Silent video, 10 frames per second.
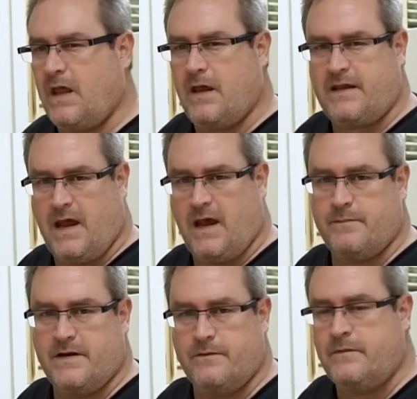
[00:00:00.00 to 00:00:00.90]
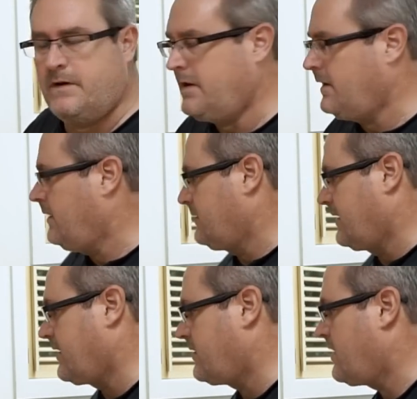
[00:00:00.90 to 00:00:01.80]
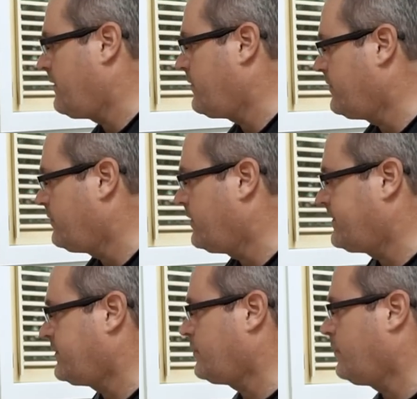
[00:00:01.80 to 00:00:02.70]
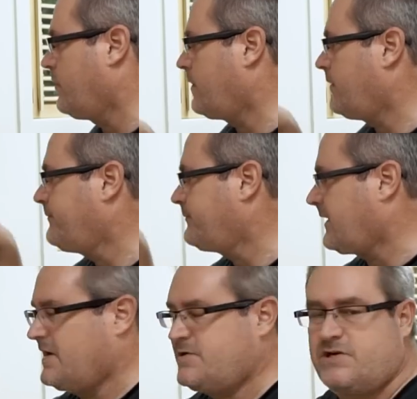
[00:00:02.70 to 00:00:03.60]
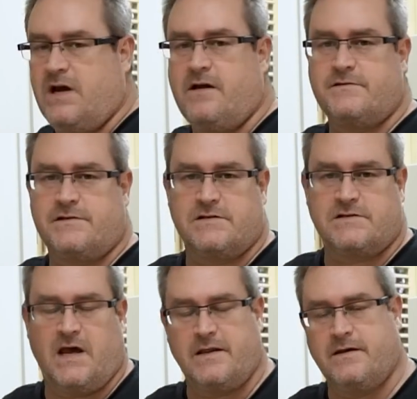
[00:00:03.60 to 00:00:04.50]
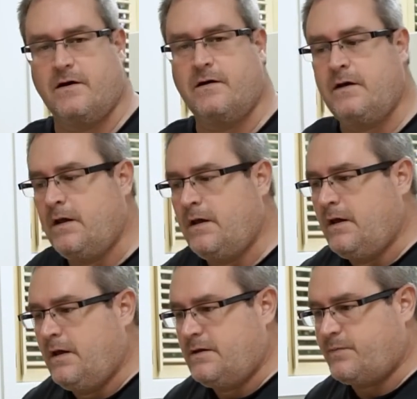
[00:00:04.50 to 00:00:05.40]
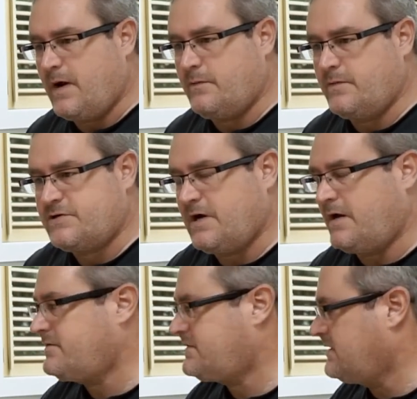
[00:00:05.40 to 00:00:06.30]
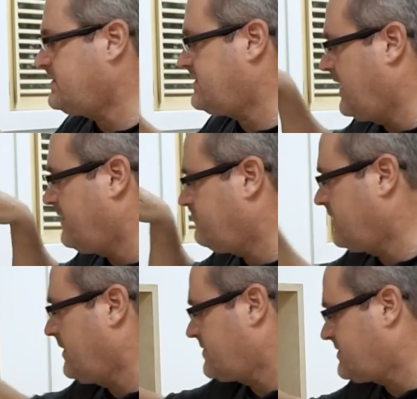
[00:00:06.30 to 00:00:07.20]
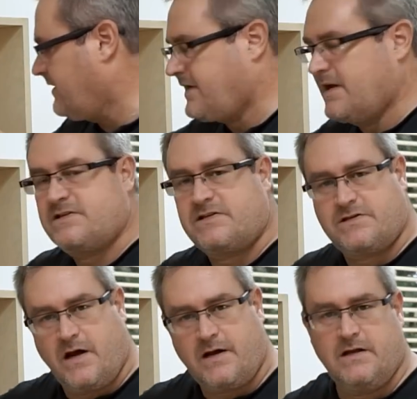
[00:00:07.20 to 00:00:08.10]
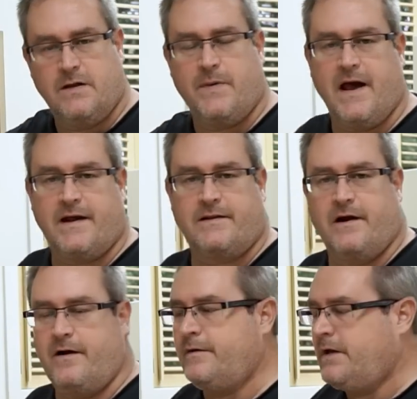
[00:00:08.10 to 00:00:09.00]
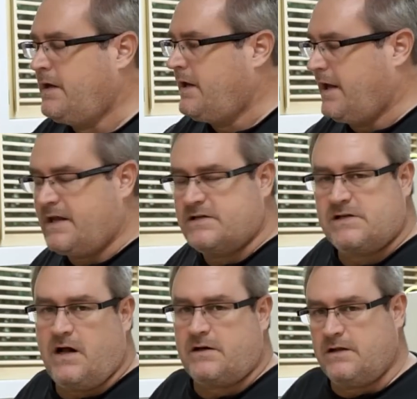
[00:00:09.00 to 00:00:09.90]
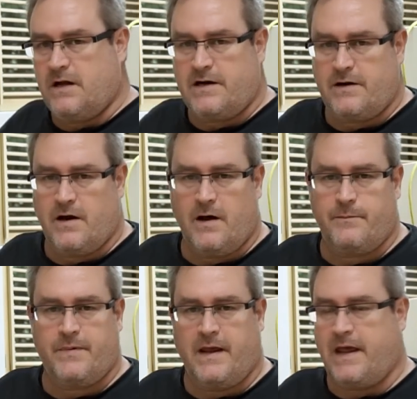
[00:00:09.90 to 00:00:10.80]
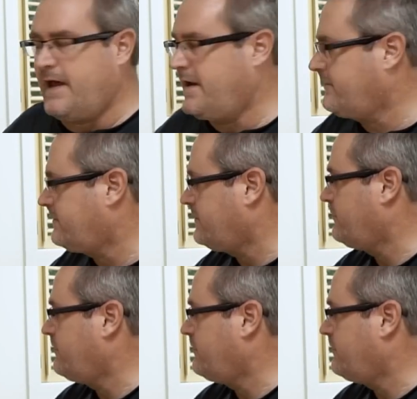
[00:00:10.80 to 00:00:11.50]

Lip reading: cabinet, like a cupboard with a door and shelves inside there. The problem with shelves is that, you know, stuff gets stuck in the back there. It gets all cluttered up, and you